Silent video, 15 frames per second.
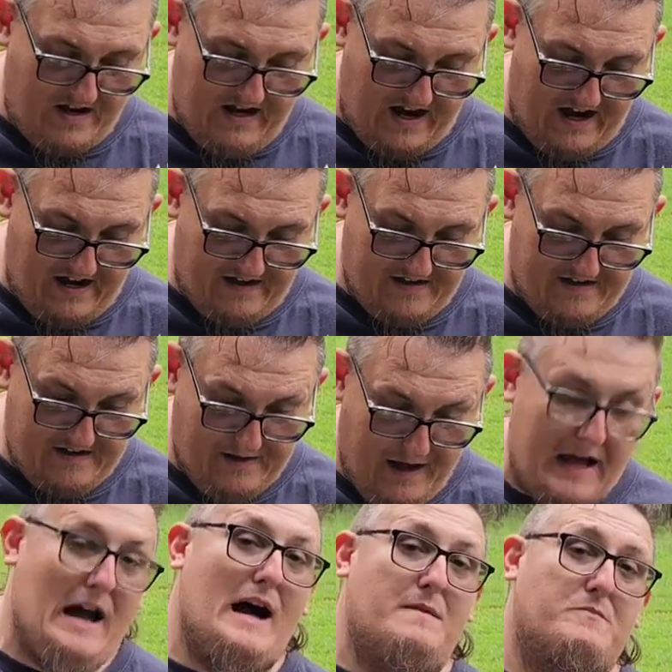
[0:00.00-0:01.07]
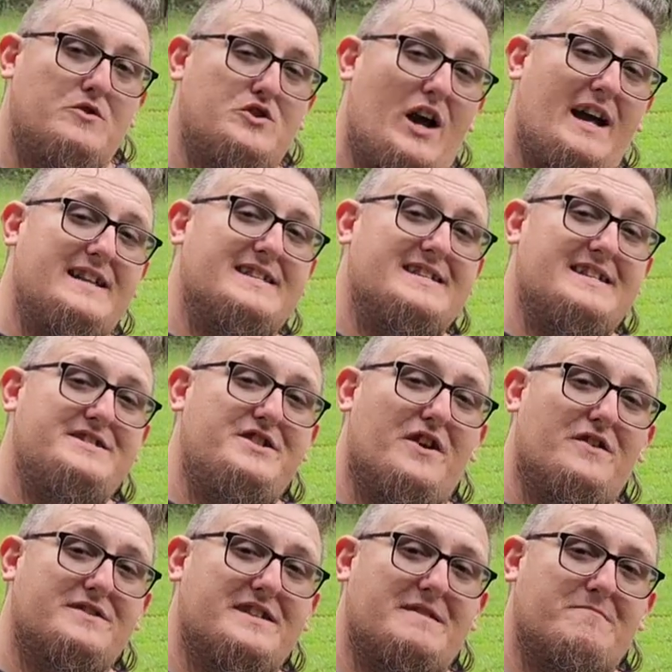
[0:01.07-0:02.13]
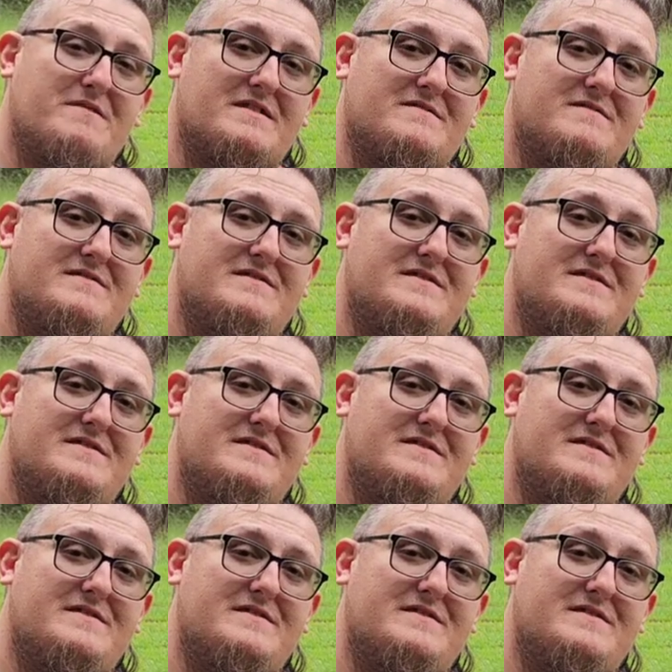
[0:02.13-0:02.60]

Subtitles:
I'm gonna try to send y'all something.